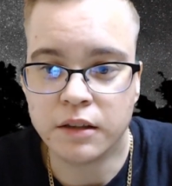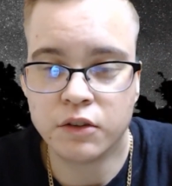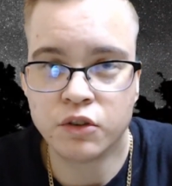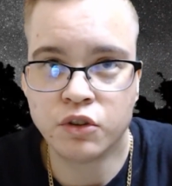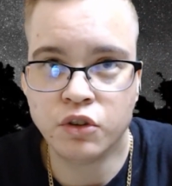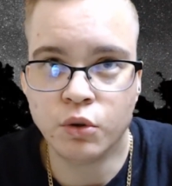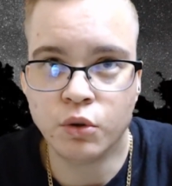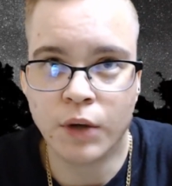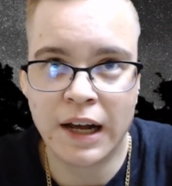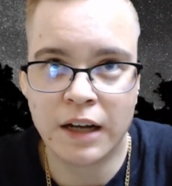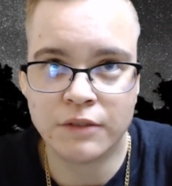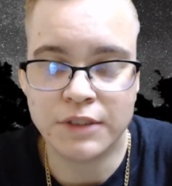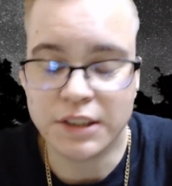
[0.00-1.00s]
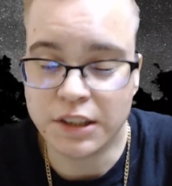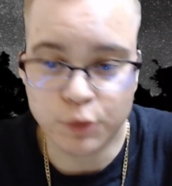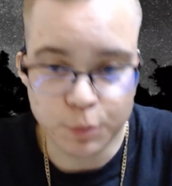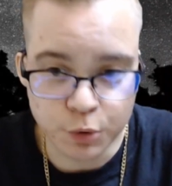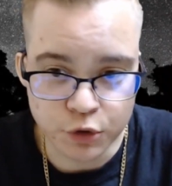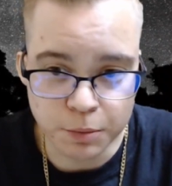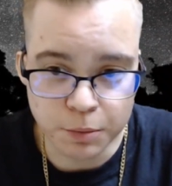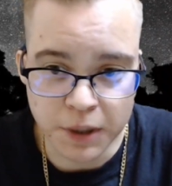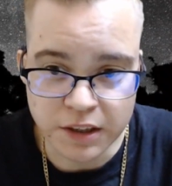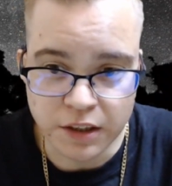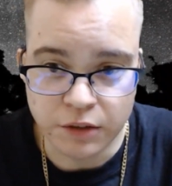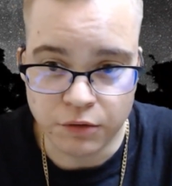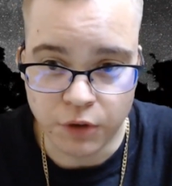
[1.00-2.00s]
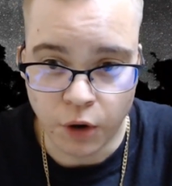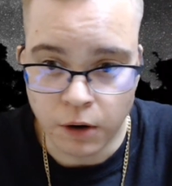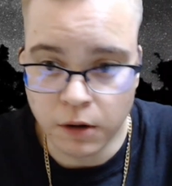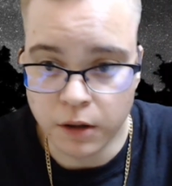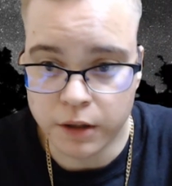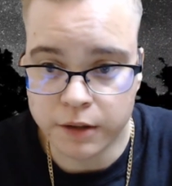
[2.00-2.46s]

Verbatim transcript: to have a different perspective on.